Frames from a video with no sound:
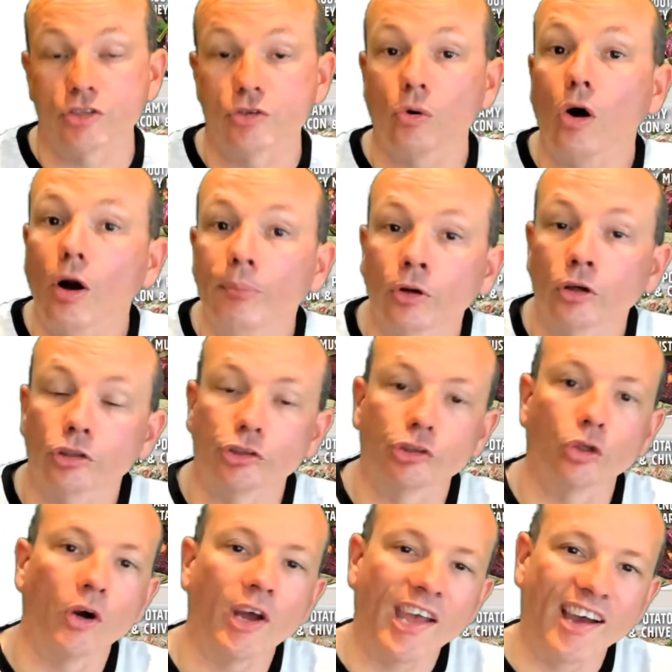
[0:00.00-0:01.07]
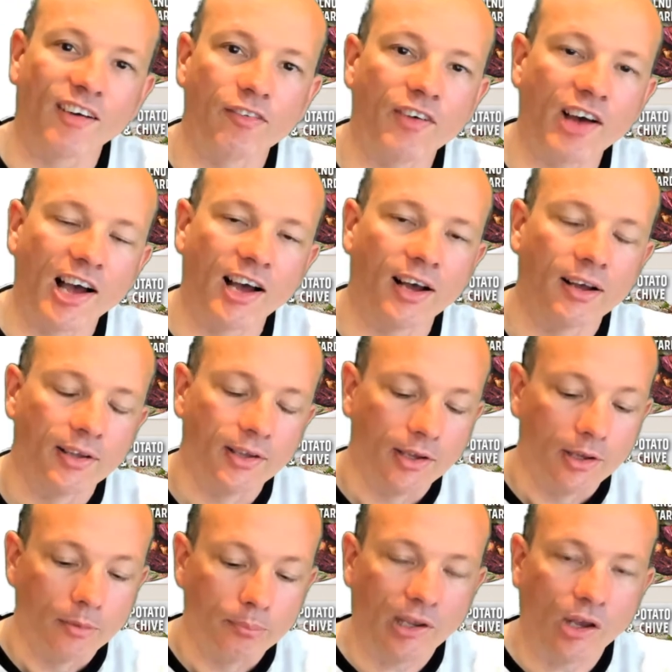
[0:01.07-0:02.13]
So I'm not sure how far
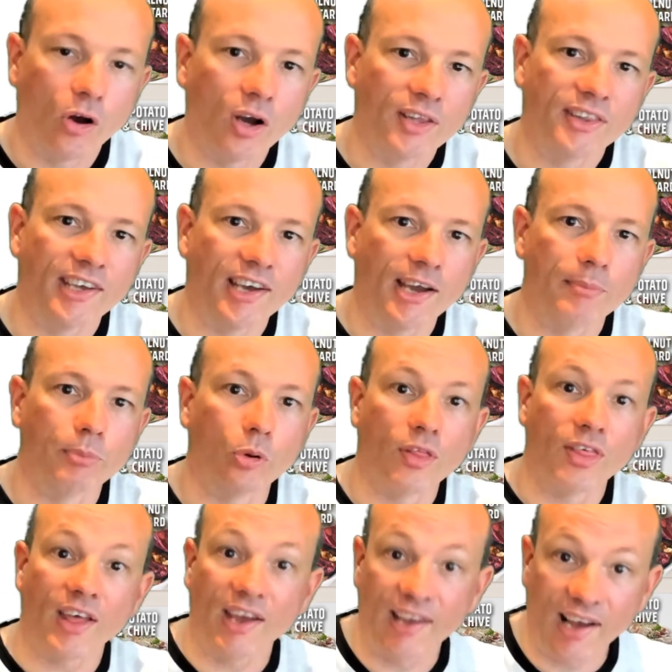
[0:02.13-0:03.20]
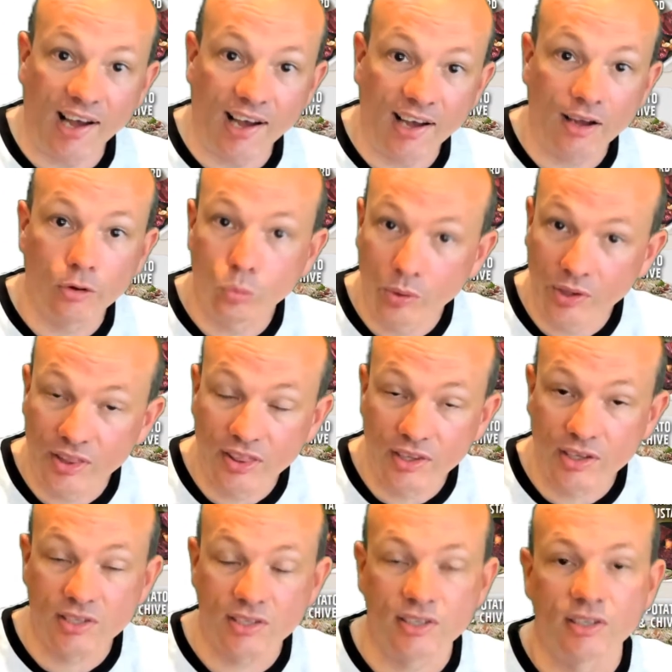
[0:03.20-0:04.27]
behind the eight ball they are with
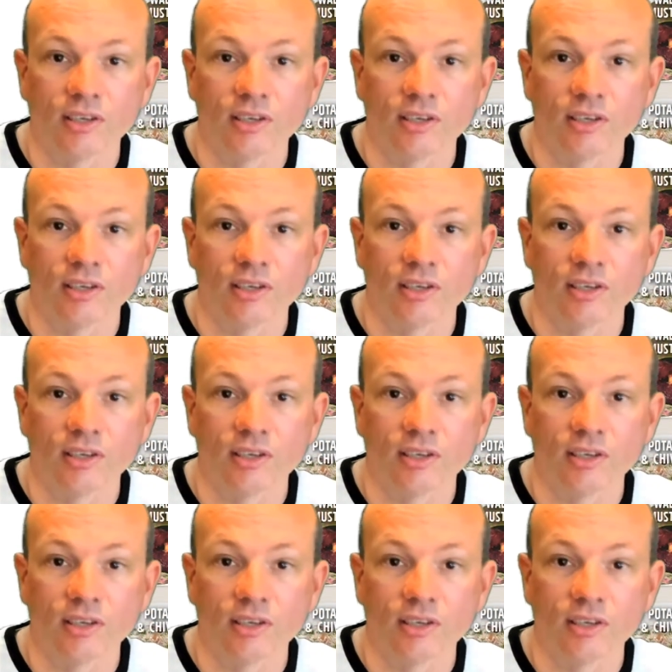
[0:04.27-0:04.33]
this.